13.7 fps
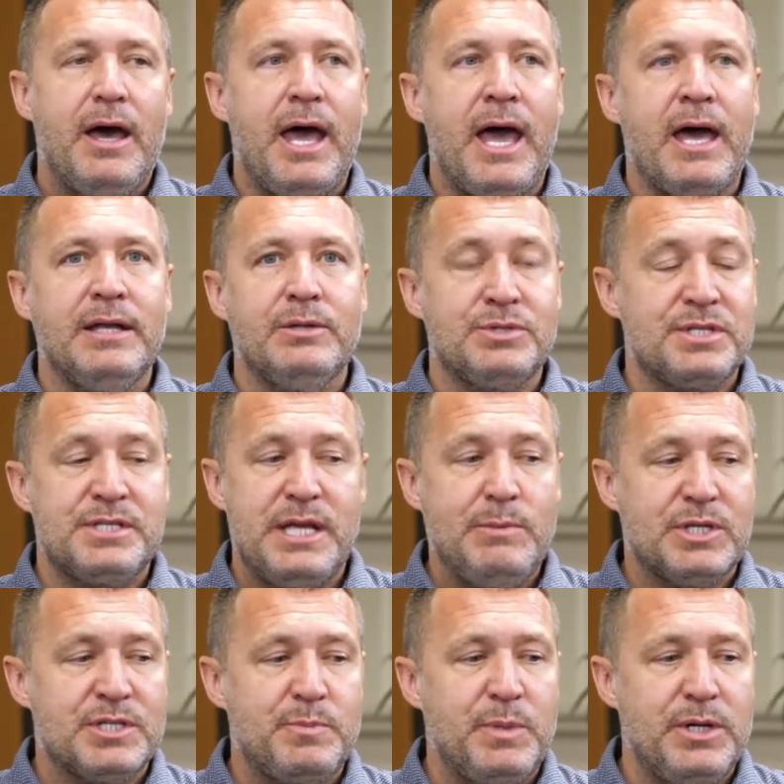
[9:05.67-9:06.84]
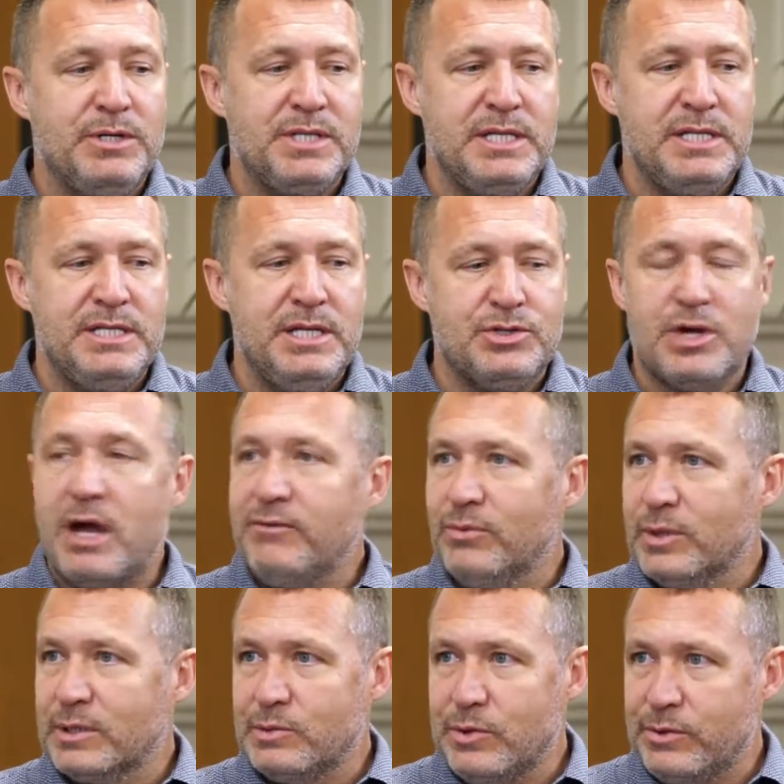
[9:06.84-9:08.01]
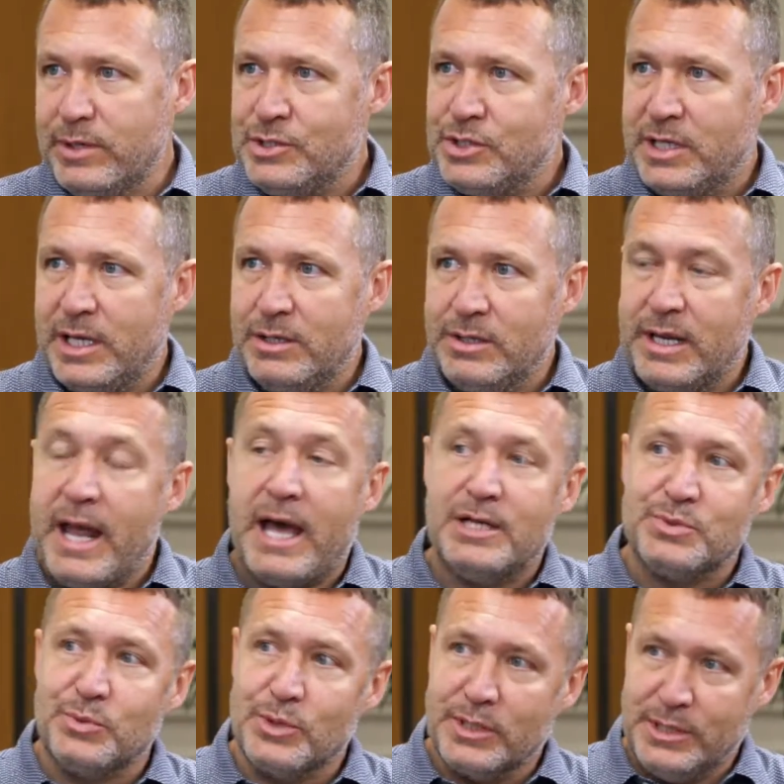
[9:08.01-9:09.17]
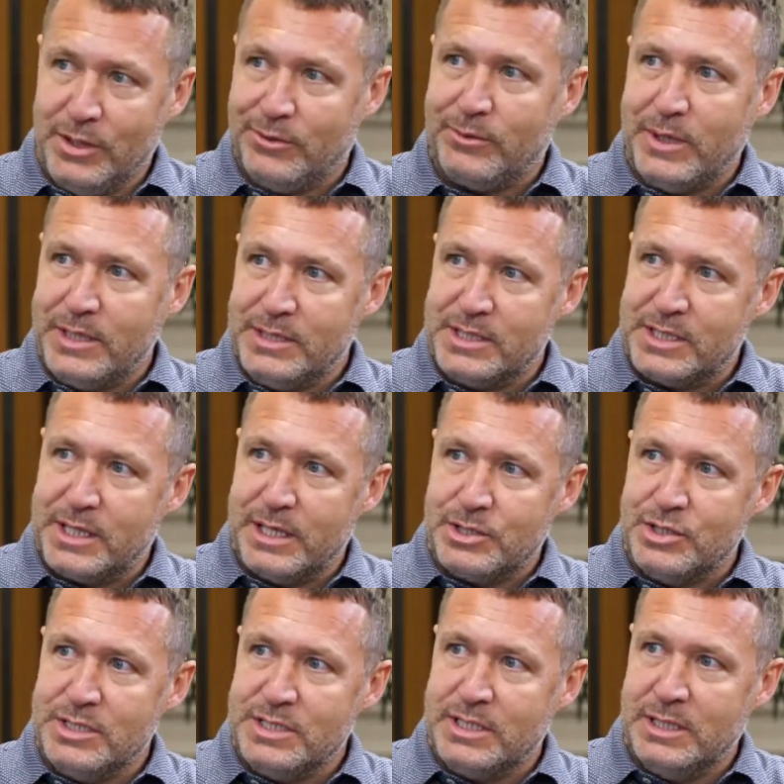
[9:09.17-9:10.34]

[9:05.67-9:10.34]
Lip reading: And it was the same experience any teacher I've worked with or educator that has worked in threaded discussions